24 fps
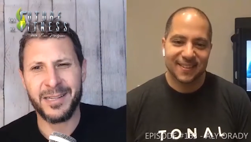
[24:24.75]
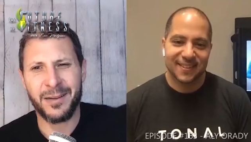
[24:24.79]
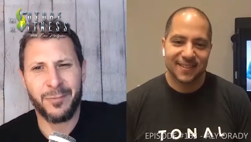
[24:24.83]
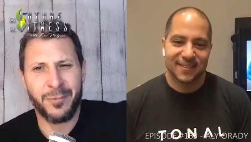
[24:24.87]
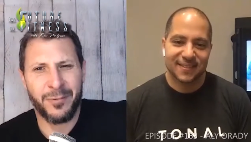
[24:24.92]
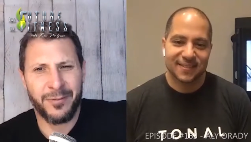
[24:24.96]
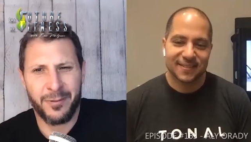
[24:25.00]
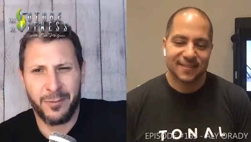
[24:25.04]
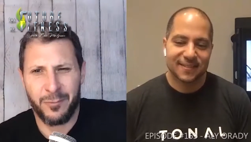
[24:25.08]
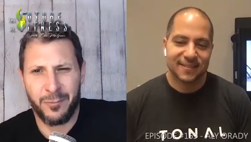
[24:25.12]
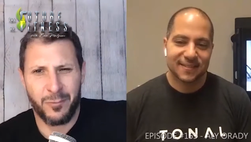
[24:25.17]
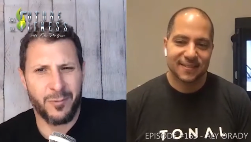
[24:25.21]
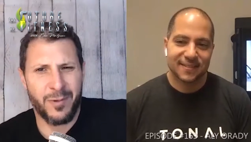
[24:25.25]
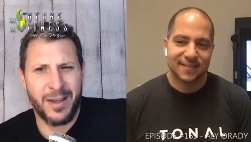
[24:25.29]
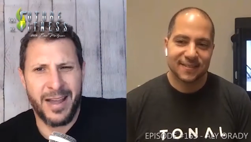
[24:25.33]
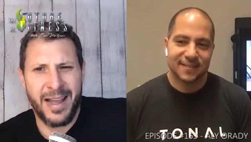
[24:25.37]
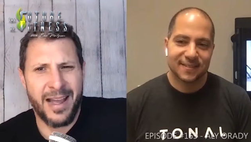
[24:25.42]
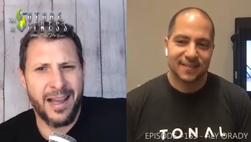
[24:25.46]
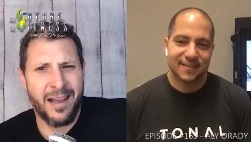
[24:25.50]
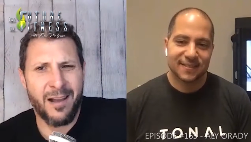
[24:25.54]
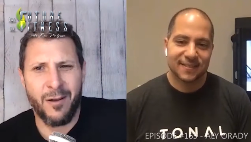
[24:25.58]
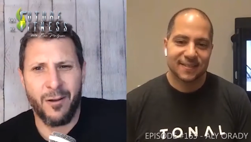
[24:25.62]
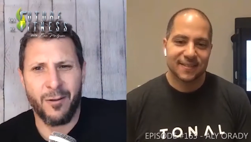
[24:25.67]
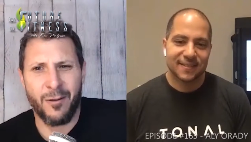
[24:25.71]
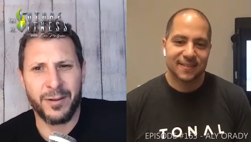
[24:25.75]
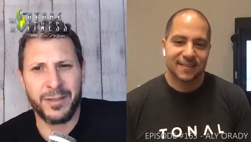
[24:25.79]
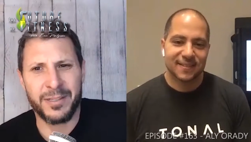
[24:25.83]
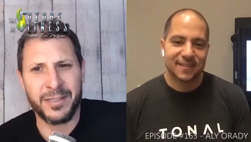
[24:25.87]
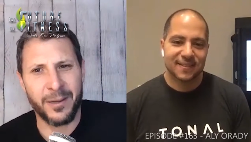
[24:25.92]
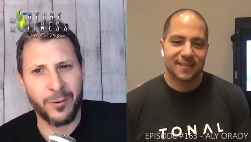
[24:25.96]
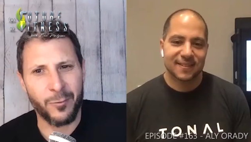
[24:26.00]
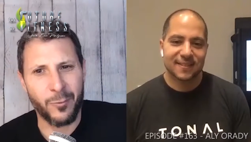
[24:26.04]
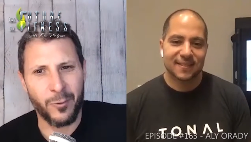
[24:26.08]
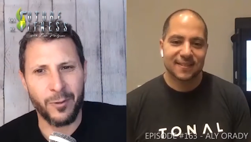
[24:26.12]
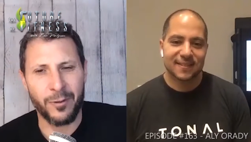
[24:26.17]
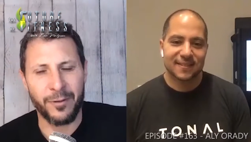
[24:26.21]
Speaker 1: I was like,
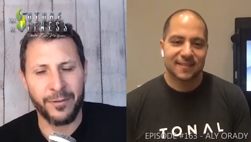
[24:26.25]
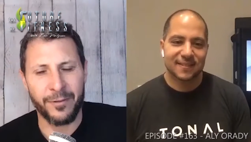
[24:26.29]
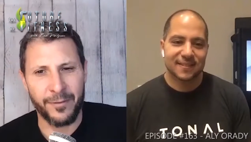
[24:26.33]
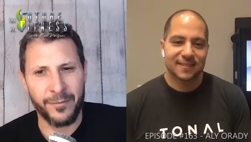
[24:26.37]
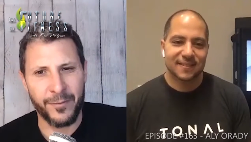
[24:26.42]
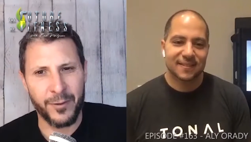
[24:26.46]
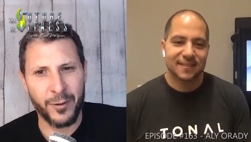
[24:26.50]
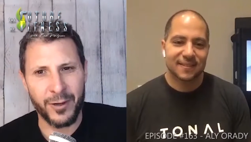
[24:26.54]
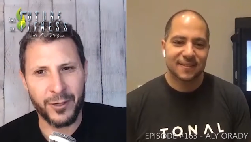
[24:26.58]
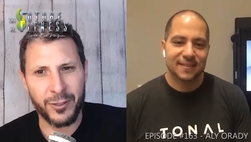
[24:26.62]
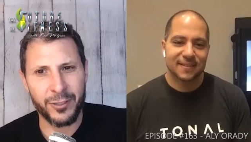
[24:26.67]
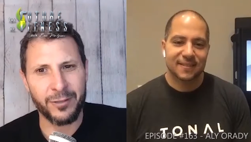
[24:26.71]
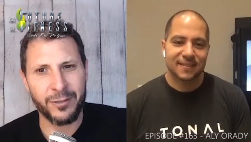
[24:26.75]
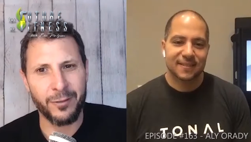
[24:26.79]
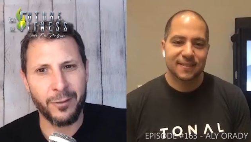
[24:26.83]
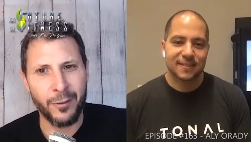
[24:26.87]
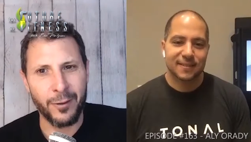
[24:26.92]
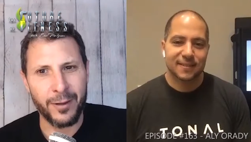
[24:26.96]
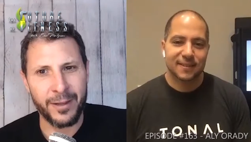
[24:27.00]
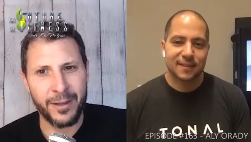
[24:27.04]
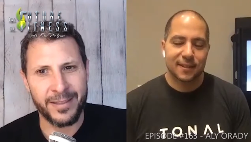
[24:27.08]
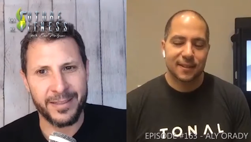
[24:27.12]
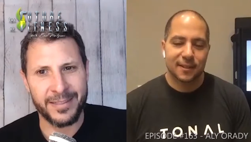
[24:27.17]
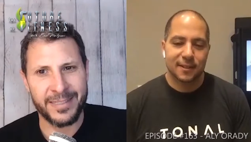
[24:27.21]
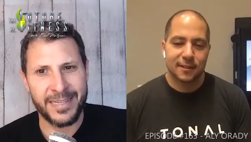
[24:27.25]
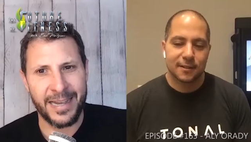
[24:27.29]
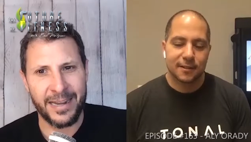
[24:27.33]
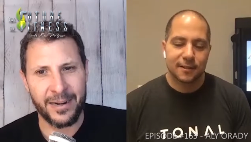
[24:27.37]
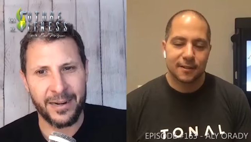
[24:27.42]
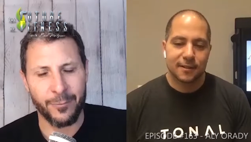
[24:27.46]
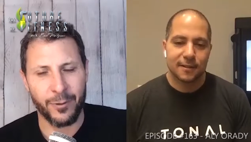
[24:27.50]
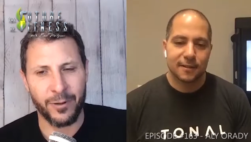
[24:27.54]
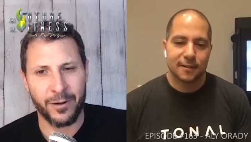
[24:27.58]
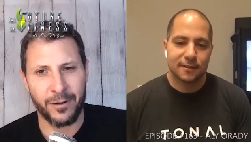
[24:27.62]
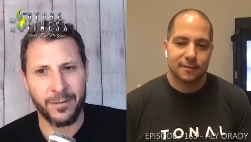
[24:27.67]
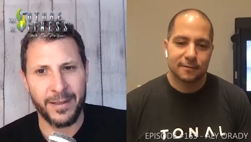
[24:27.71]
how? He's like, well, if you actually look at
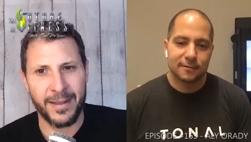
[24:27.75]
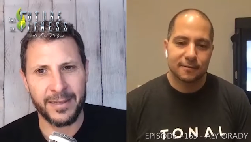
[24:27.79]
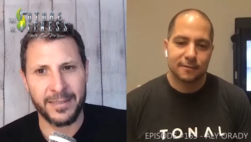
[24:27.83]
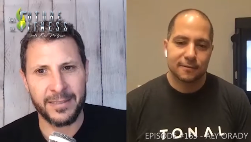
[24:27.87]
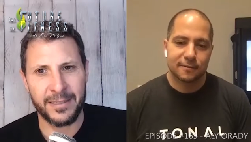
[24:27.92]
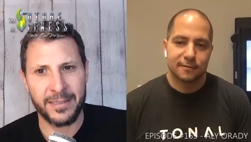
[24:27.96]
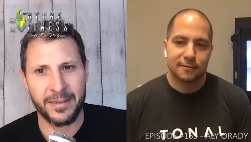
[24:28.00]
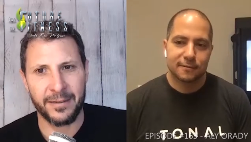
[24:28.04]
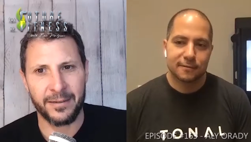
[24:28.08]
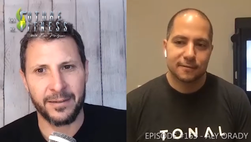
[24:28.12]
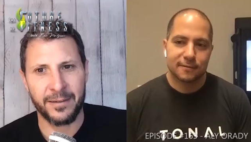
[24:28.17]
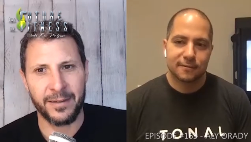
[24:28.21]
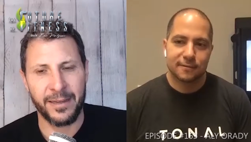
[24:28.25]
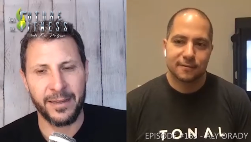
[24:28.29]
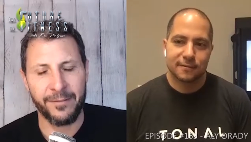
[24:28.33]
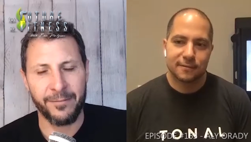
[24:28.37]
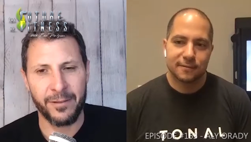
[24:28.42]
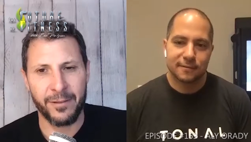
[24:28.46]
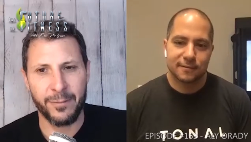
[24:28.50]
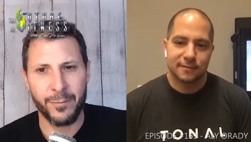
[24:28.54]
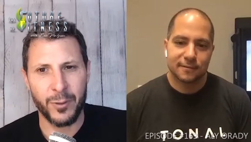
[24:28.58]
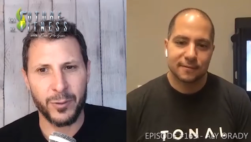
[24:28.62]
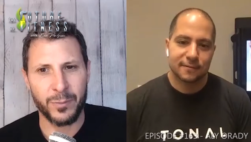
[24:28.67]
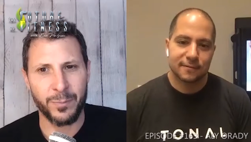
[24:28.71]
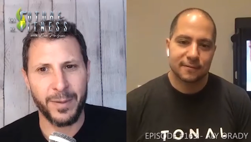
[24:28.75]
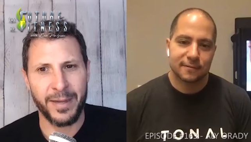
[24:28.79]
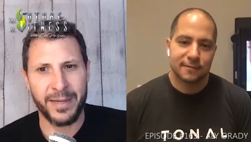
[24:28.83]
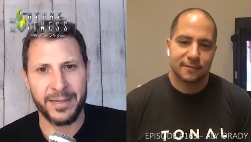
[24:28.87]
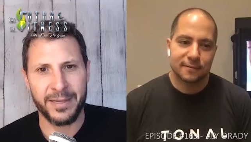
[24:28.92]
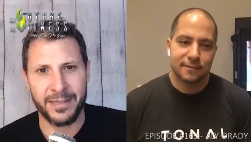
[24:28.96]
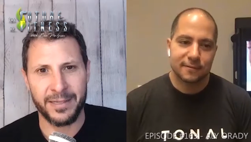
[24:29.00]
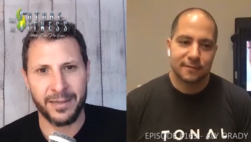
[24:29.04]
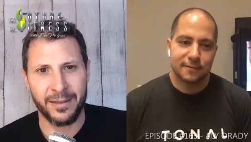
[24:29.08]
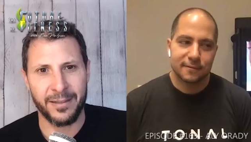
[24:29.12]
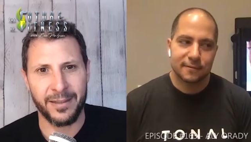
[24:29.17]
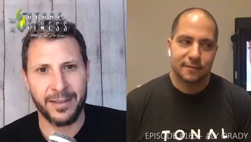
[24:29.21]
the data we're collecting, even the
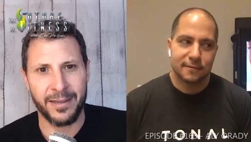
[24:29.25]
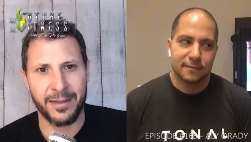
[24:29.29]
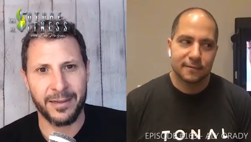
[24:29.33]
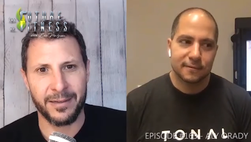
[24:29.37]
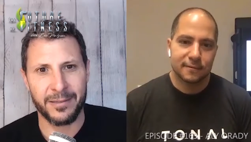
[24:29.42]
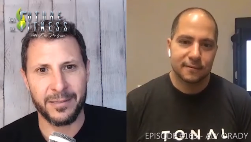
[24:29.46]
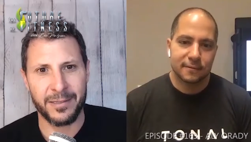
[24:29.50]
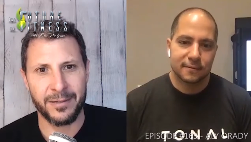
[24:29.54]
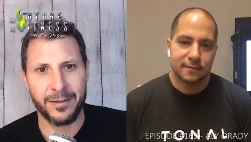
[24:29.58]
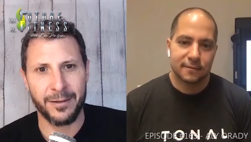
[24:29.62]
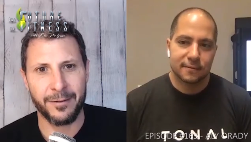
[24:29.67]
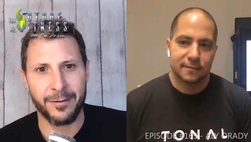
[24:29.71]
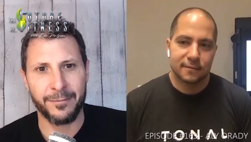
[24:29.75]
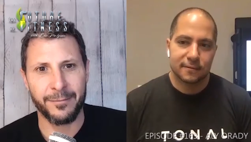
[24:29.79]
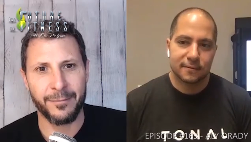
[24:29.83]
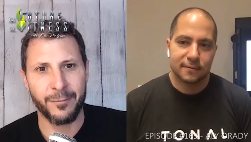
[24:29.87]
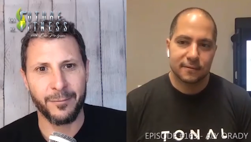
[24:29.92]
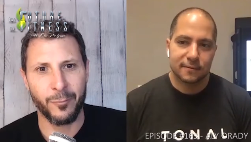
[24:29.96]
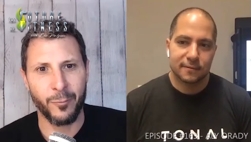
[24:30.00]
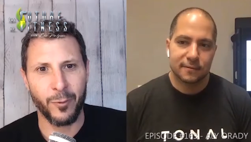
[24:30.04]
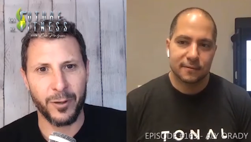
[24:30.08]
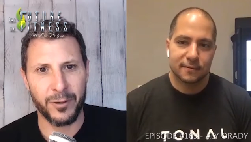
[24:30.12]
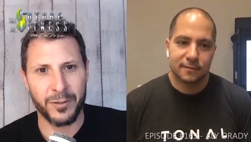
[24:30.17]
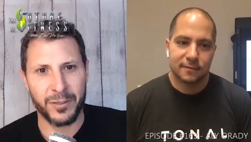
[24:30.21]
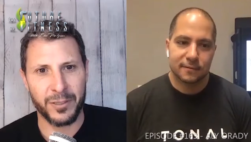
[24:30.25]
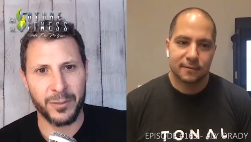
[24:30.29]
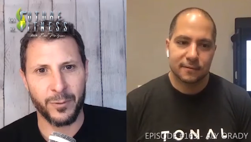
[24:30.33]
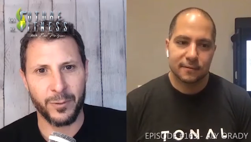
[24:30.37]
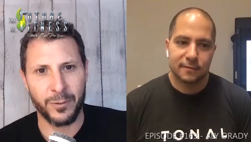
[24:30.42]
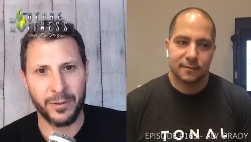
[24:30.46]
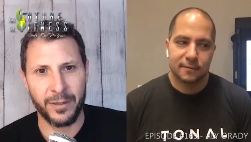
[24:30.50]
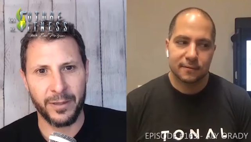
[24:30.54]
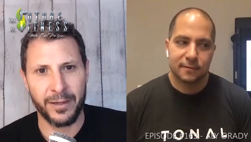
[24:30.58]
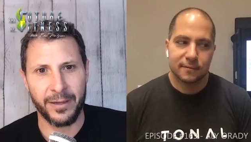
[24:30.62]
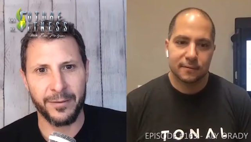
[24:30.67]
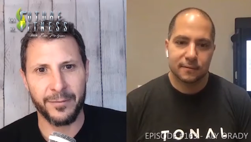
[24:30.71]
most basic things of
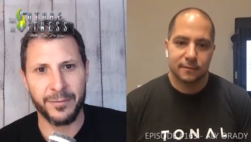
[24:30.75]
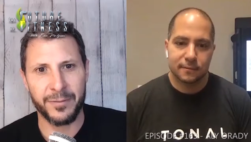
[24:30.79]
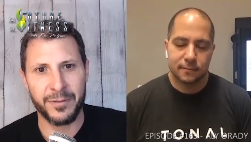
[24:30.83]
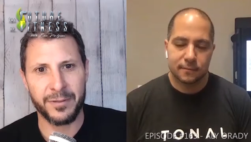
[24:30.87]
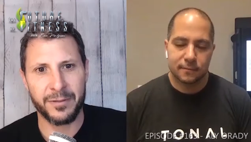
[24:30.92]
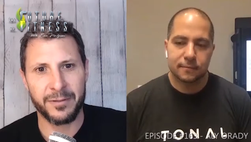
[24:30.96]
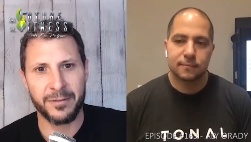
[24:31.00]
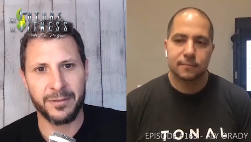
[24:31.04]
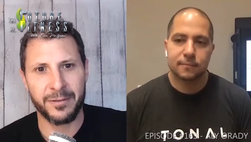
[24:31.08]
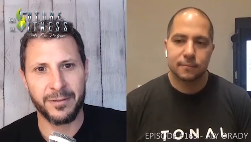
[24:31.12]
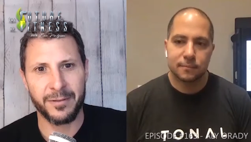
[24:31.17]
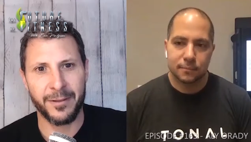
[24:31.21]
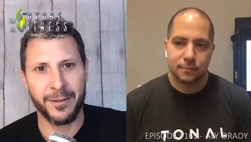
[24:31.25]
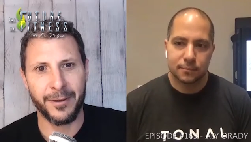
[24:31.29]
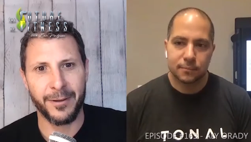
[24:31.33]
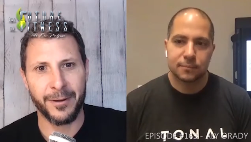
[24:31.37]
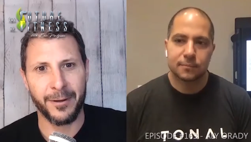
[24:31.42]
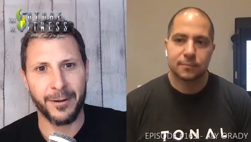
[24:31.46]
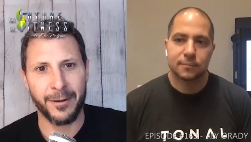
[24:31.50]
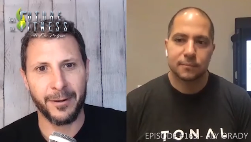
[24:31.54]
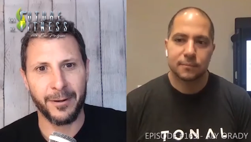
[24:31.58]
where someone lives,